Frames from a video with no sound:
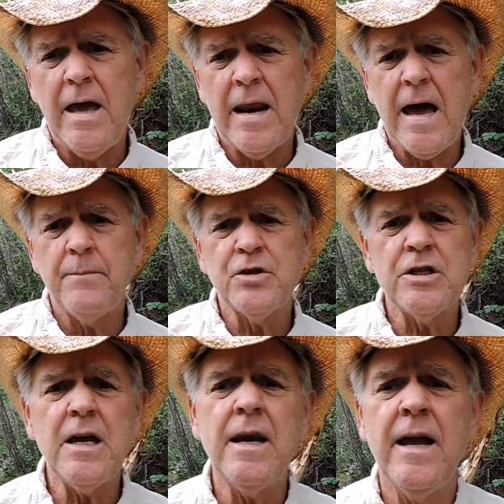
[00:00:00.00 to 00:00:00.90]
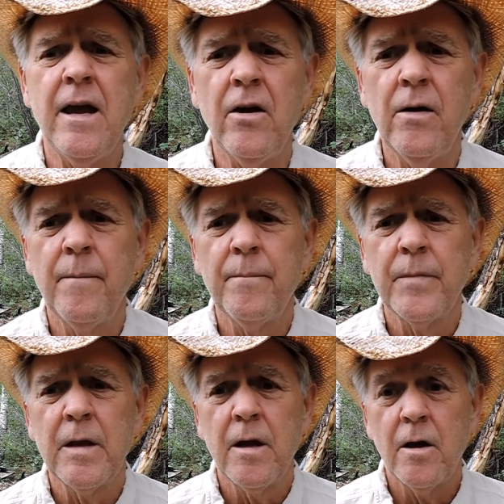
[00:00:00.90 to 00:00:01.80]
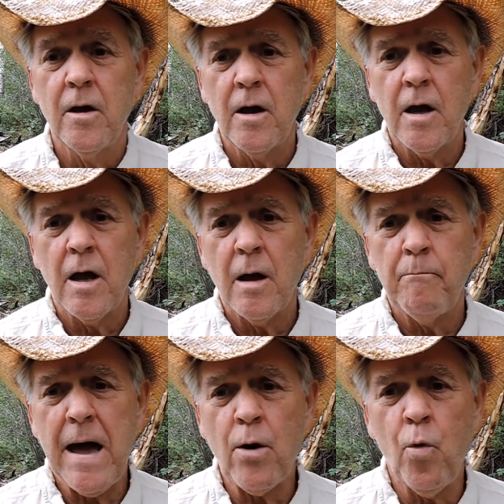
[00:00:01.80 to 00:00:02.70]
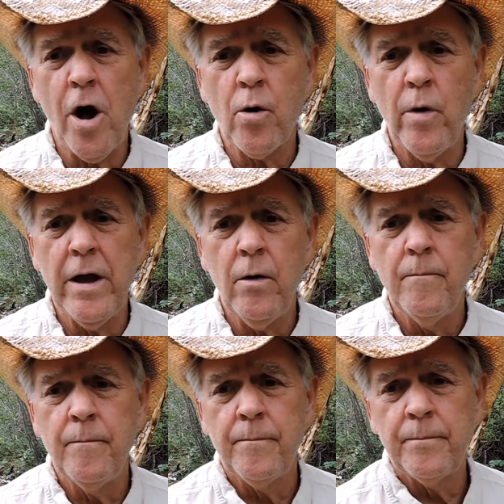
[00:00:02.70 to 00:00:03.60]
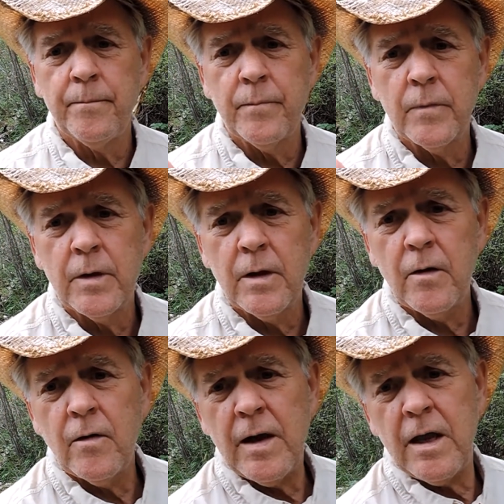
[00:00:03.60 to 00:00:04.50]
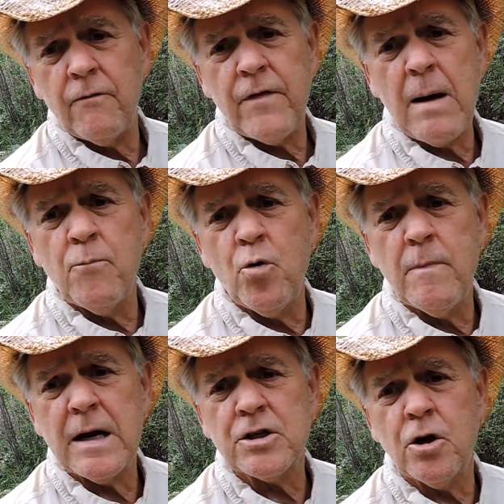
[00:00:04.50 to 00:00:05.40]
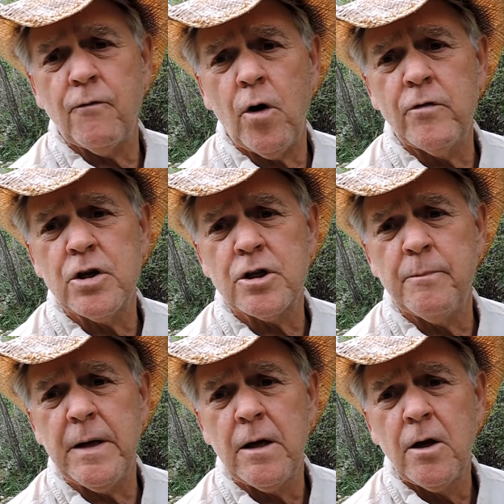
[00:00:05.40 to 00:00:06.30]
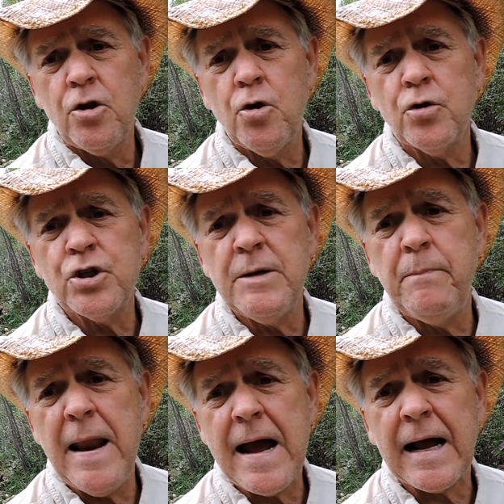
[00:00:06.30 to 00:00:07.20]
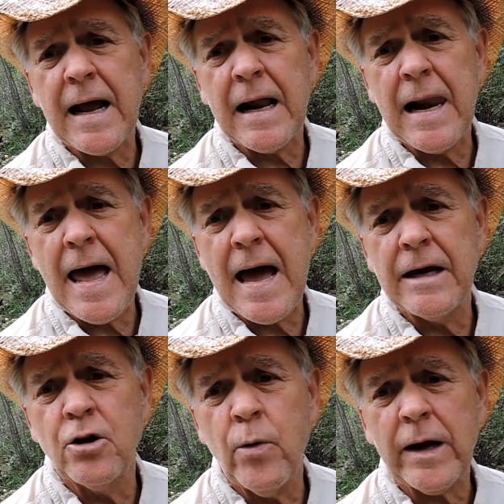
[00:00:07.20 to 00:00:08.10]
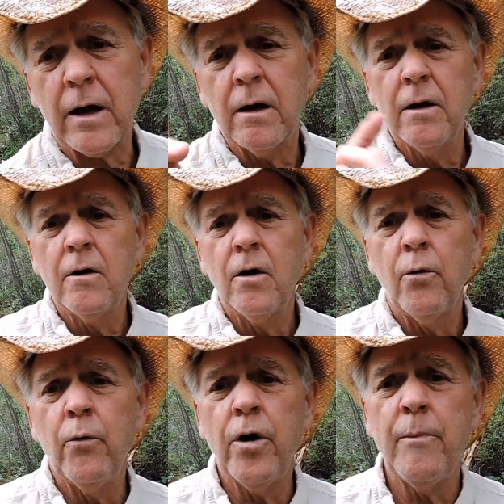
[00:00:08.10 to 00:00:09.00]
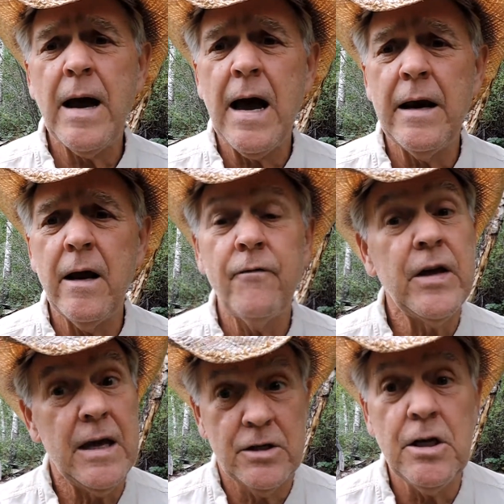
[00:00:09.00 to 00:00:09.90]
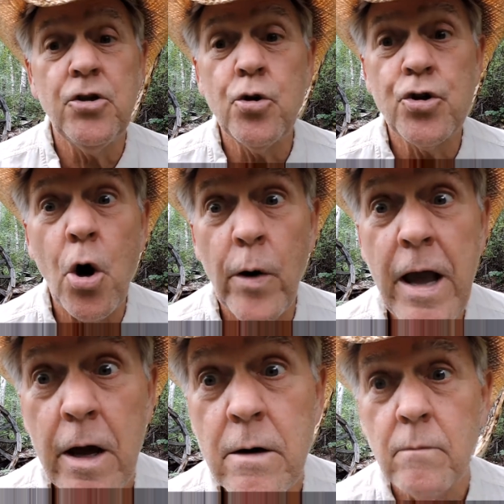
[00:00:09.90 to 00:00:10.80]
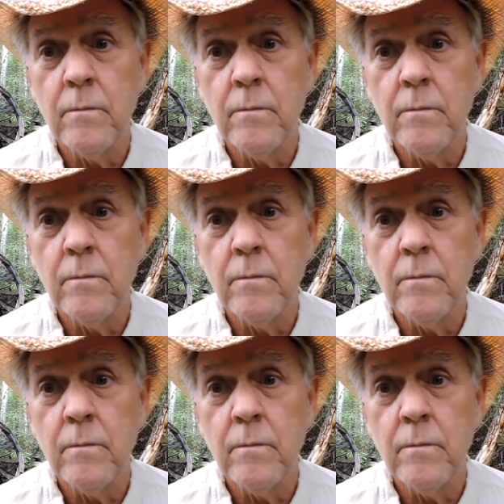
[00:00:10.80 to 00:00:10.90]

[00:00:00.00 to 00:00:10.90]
and I'm sitting here by the water wheel, and if I move myself over just a bit, you can see Black Clyde Creek running behind there. If you can't see it, you can show it.